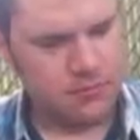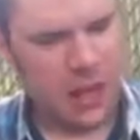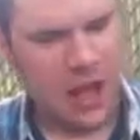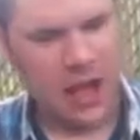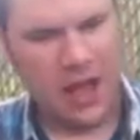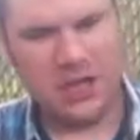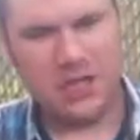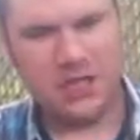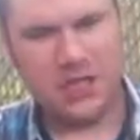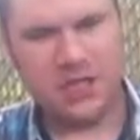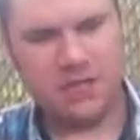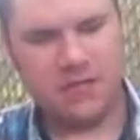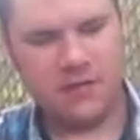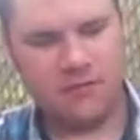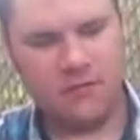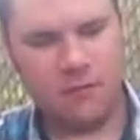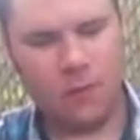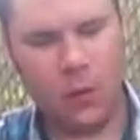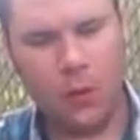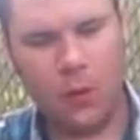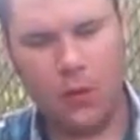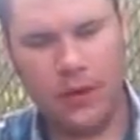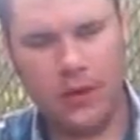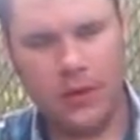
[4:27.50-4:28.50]

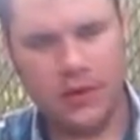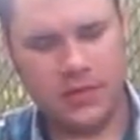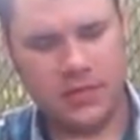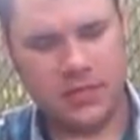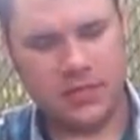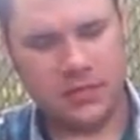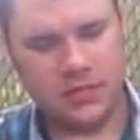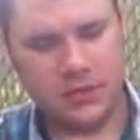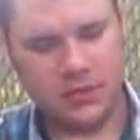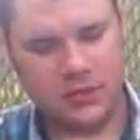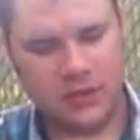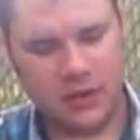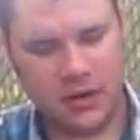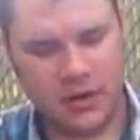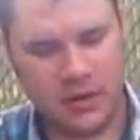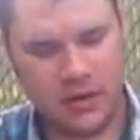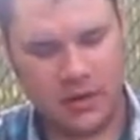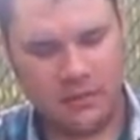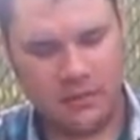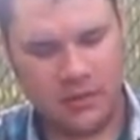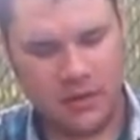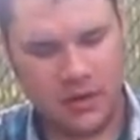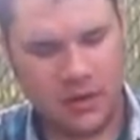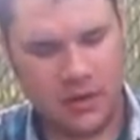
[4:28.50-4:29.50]
positive points or
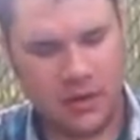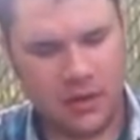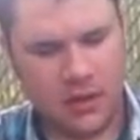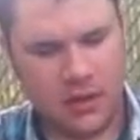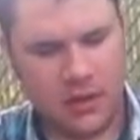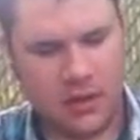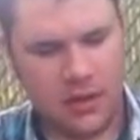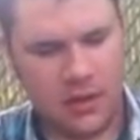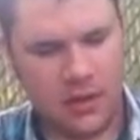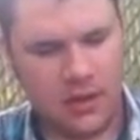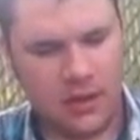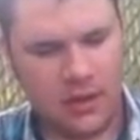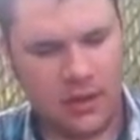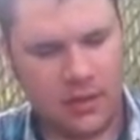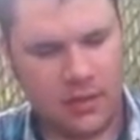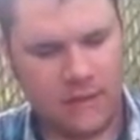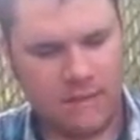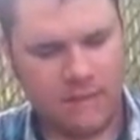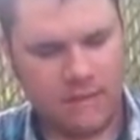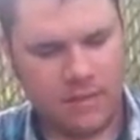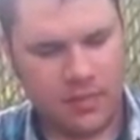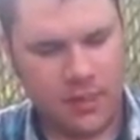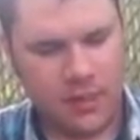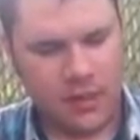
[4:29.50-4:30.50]
um,
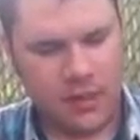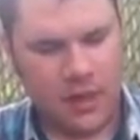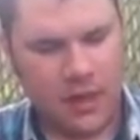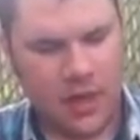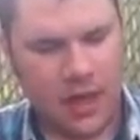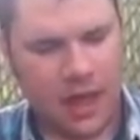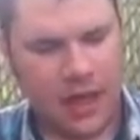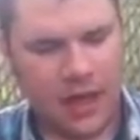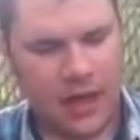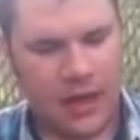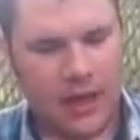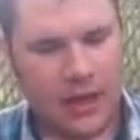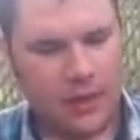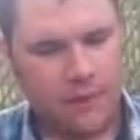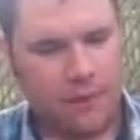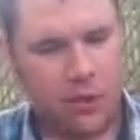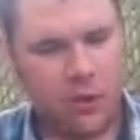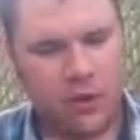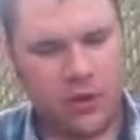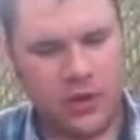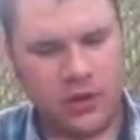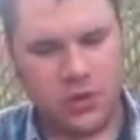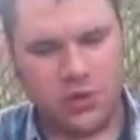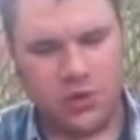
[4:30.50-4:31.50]
um, I like
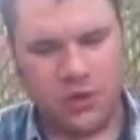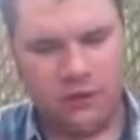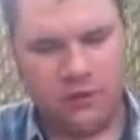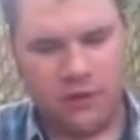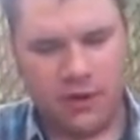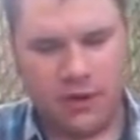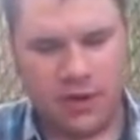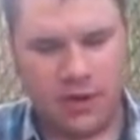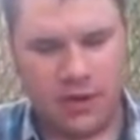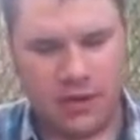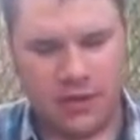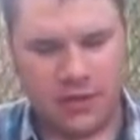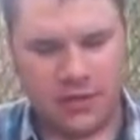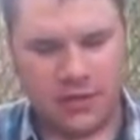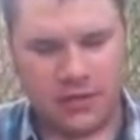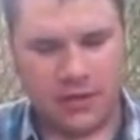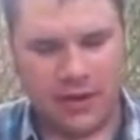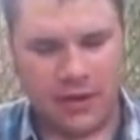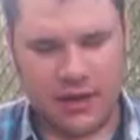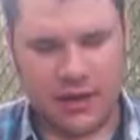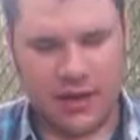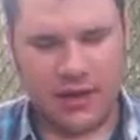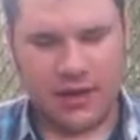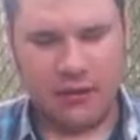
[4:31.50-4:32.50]
point driven
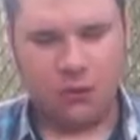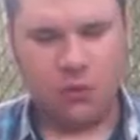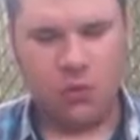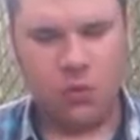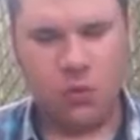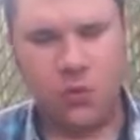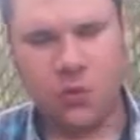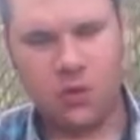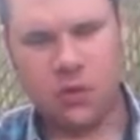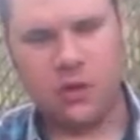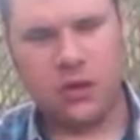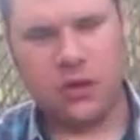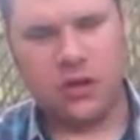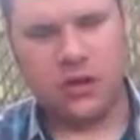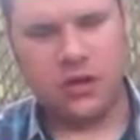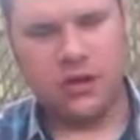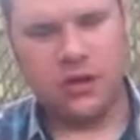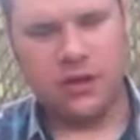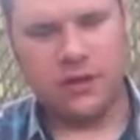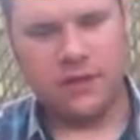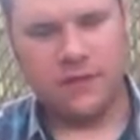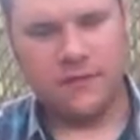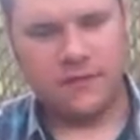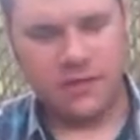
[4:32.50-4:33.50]
cuts I like
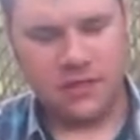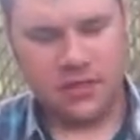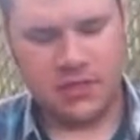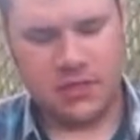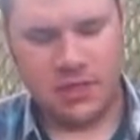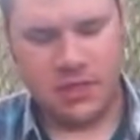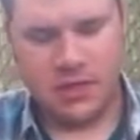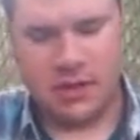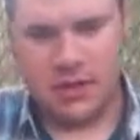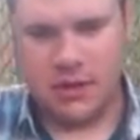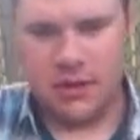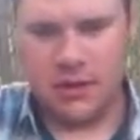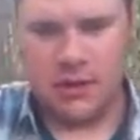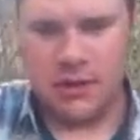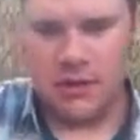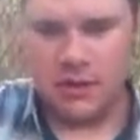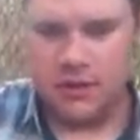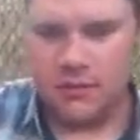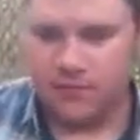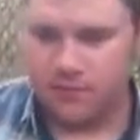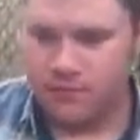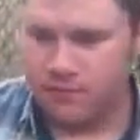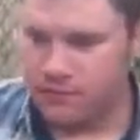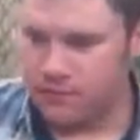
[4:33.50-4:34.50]
Wharncliffes and
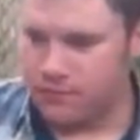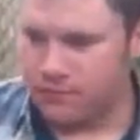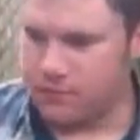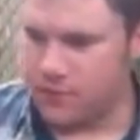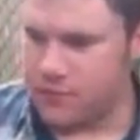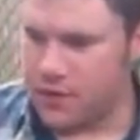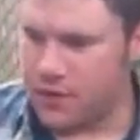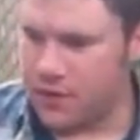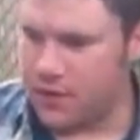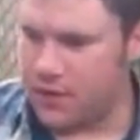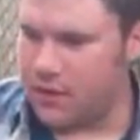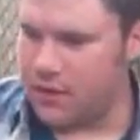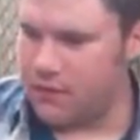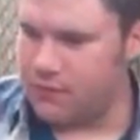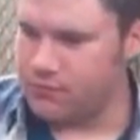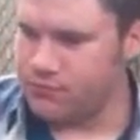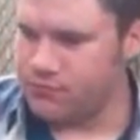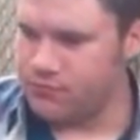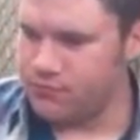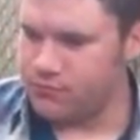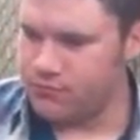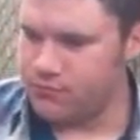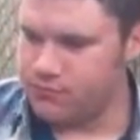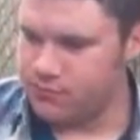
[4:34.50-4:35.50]

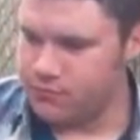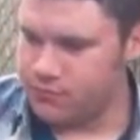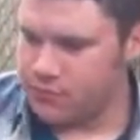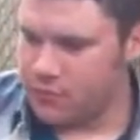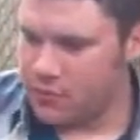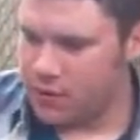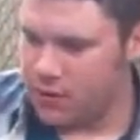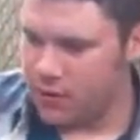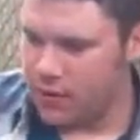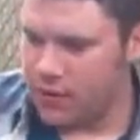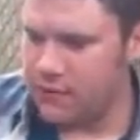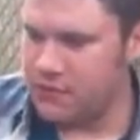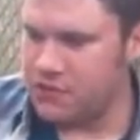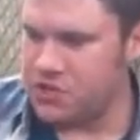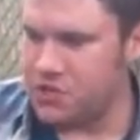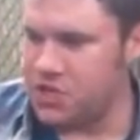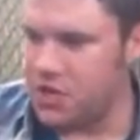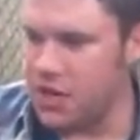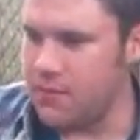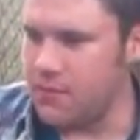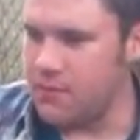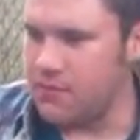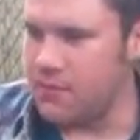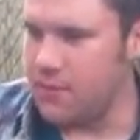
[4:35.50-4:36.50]
um, leaf
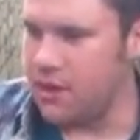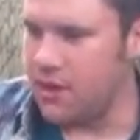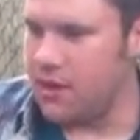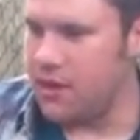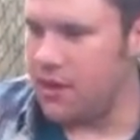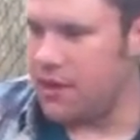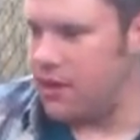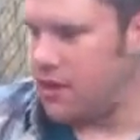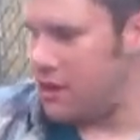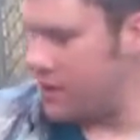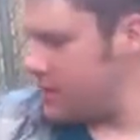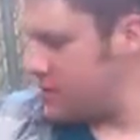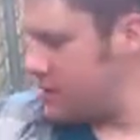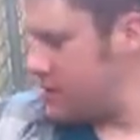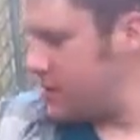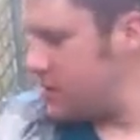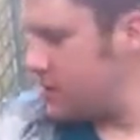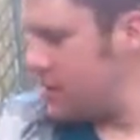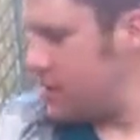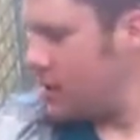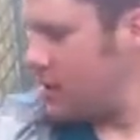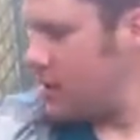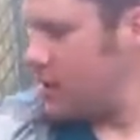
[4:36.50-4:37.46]
shaped blades